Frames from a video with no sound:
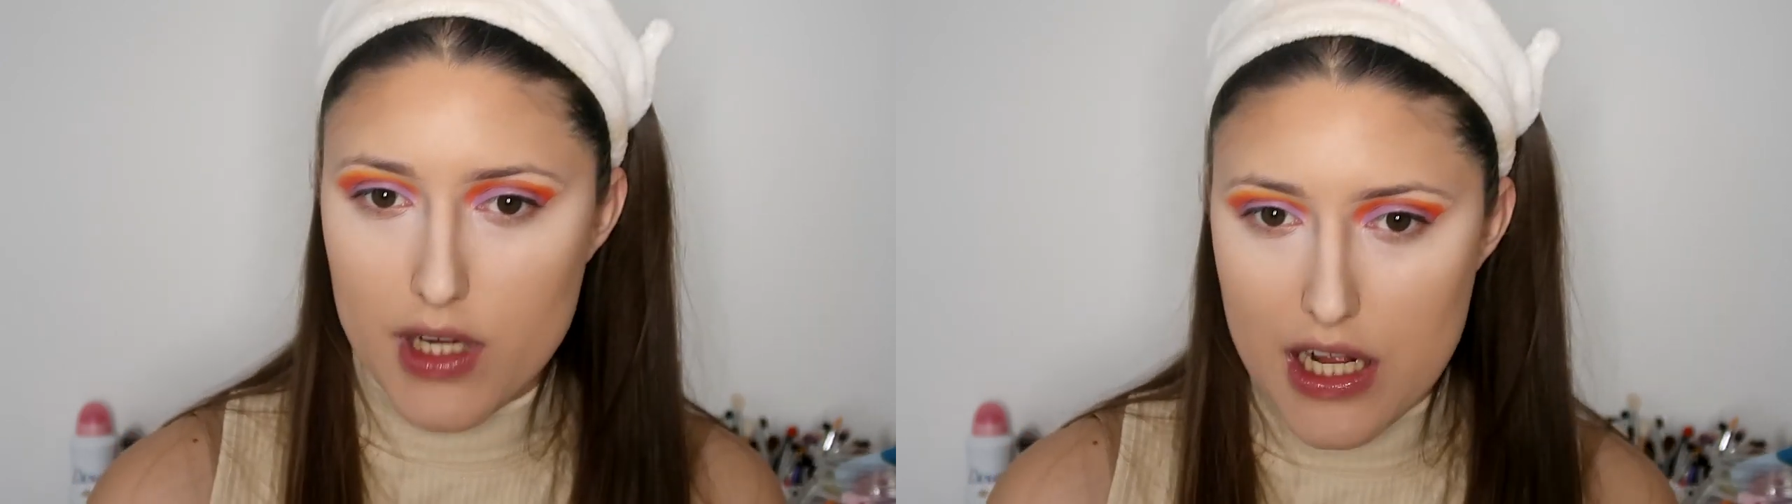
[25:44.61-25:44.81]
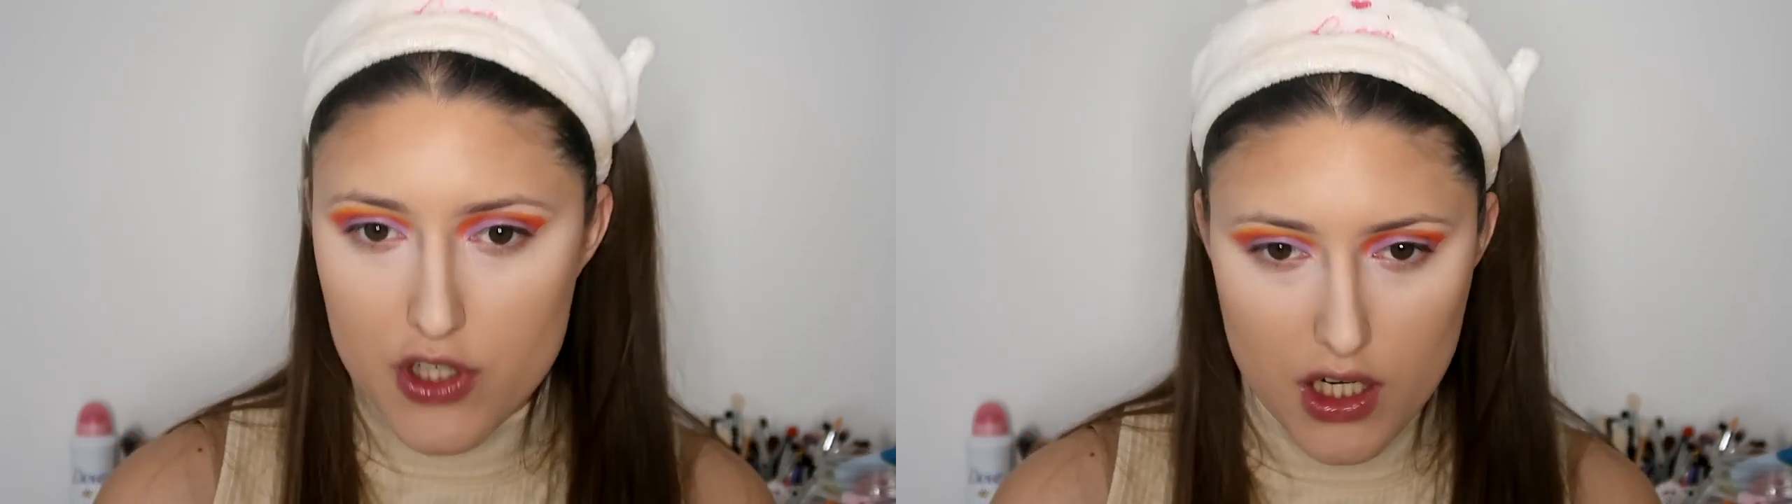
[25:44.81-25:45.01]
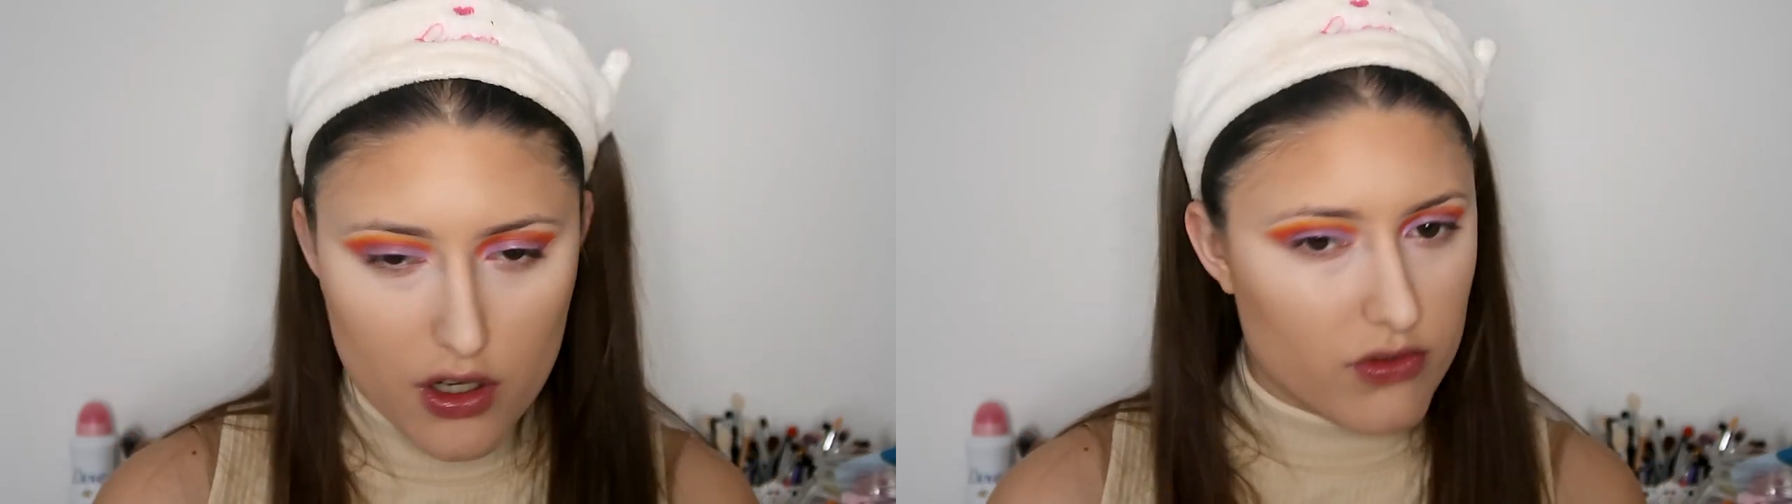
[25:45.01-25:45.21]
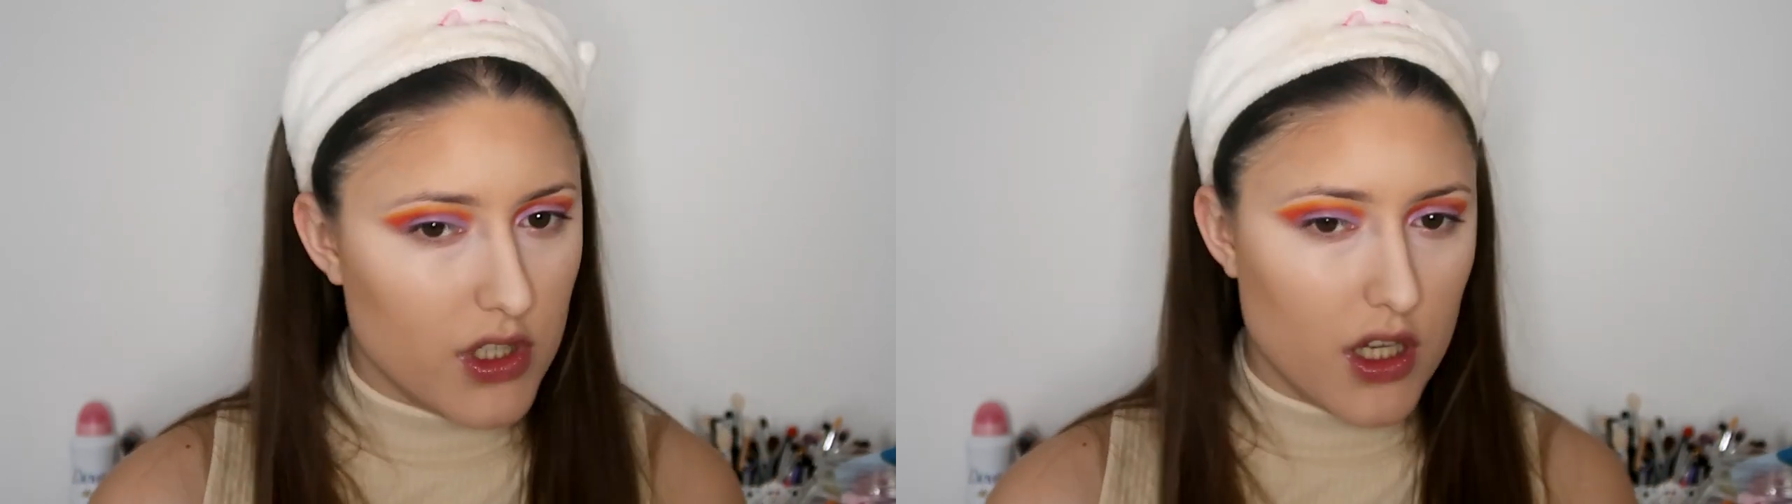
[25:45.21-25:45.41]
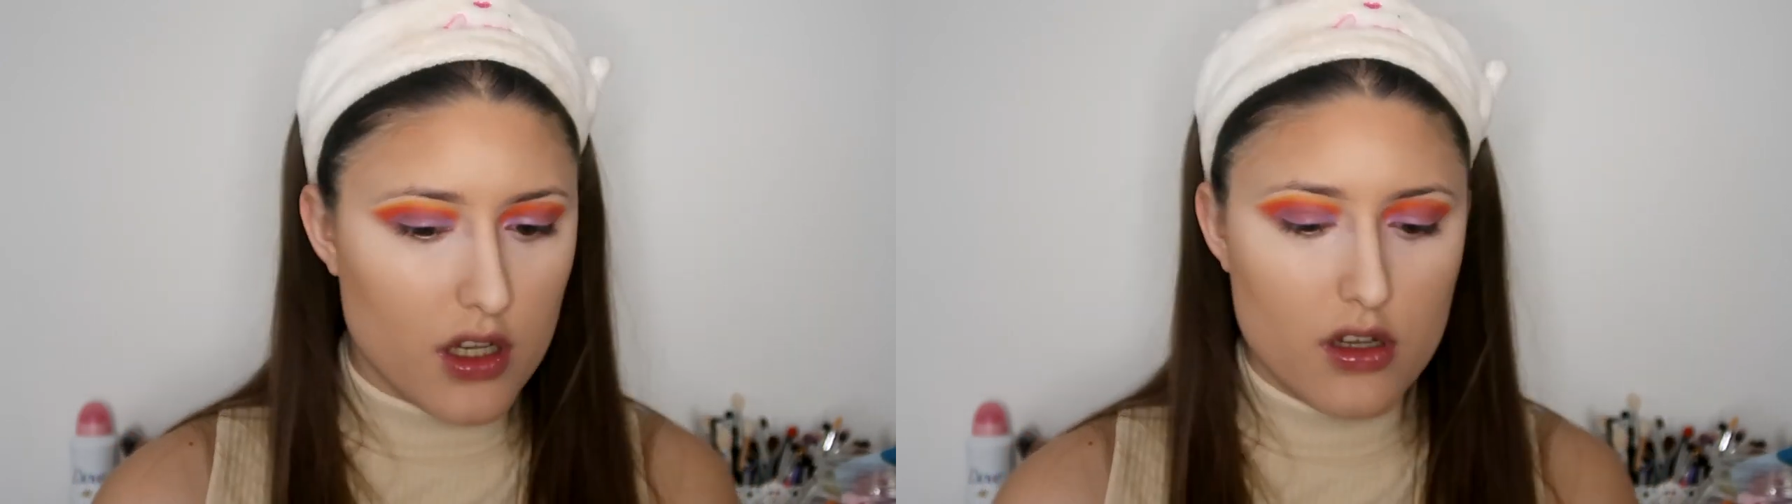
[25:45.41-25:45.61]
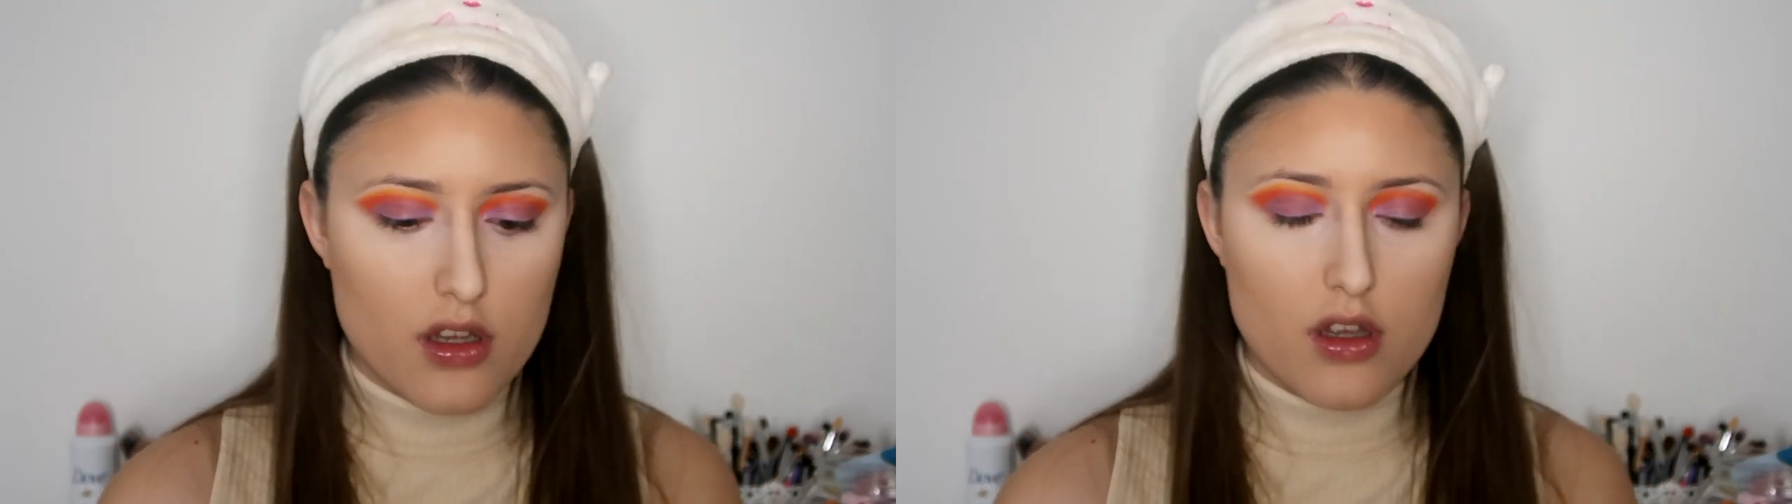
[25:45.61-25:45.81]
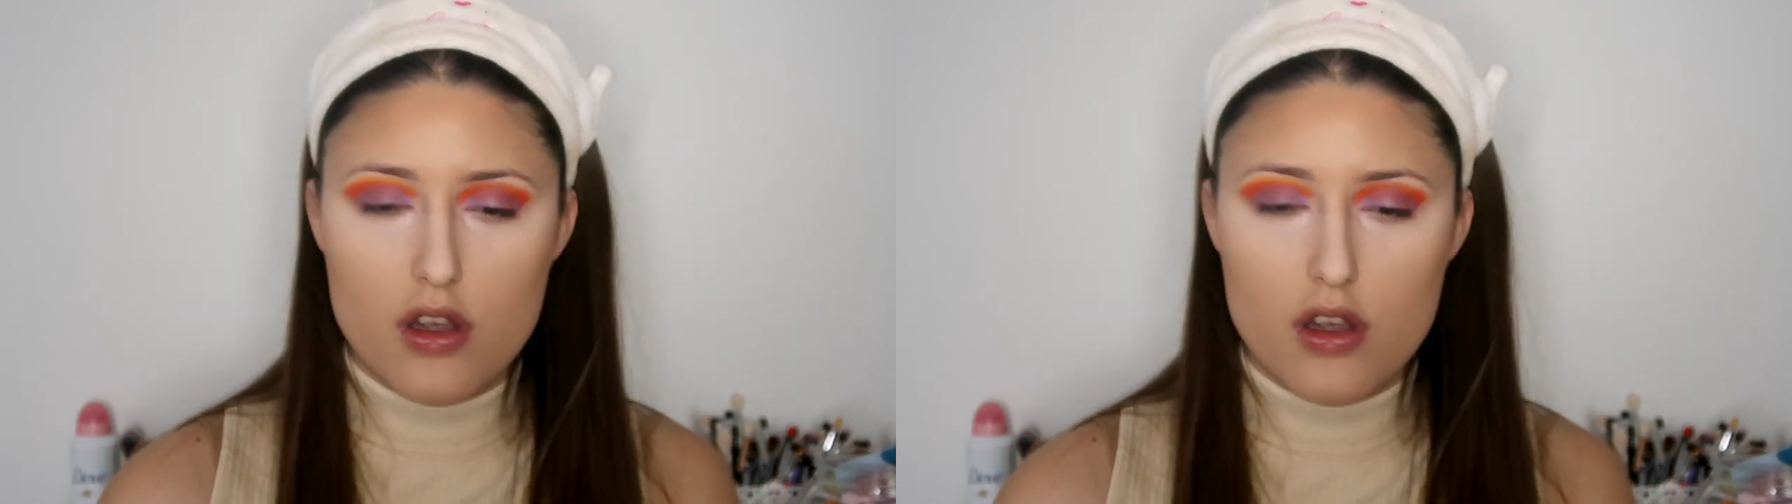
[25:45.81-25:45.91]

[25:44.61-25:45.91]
but it actually looks really good